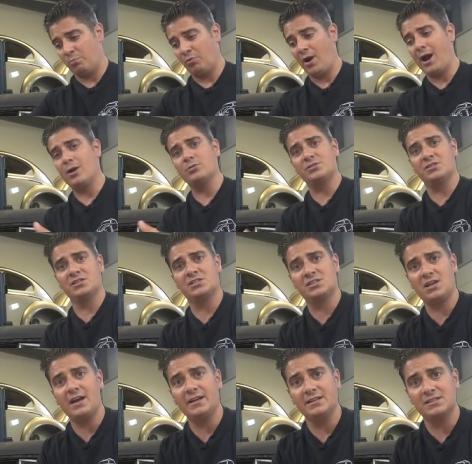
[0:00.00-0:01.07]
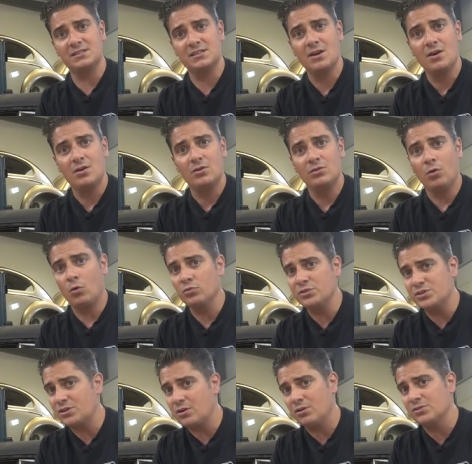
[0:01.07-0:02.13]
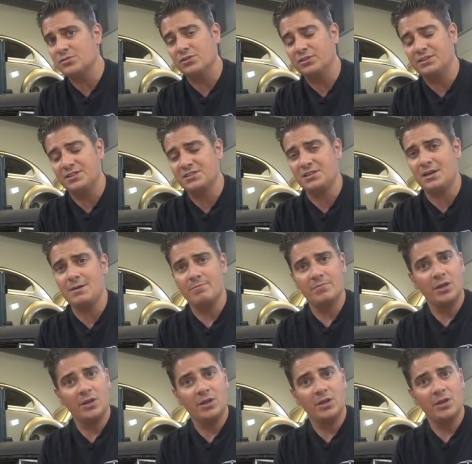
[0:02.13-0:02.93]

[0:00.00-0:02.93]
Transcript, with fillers: browse the sites, all these cars look the same.